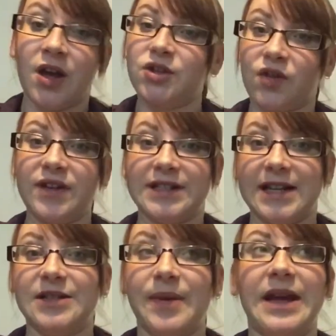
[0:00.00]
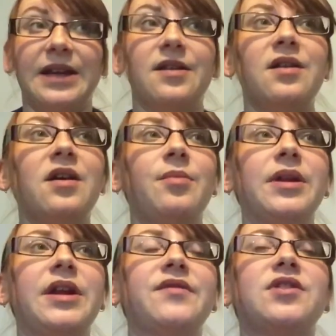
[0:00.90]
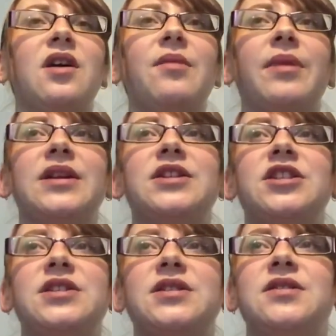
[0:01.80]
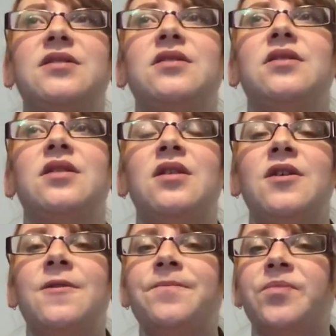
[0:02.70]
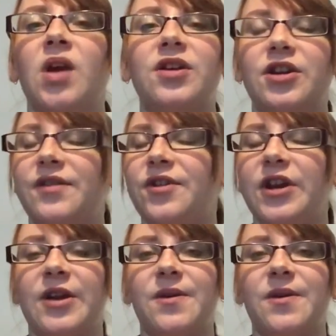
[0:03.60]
So obviously it's been plenty of time, but it's just, I don't even know how to